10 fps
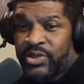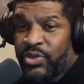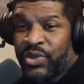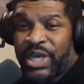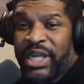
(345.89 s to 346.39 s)

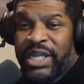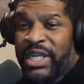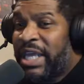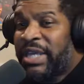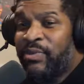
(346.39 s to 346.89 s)
You can get it
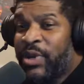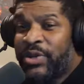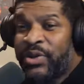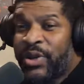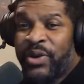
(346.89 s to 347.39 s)
anywhere
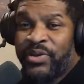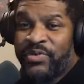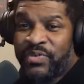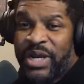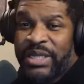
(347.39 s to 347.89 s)
you go,
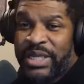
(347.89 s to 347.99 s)
right?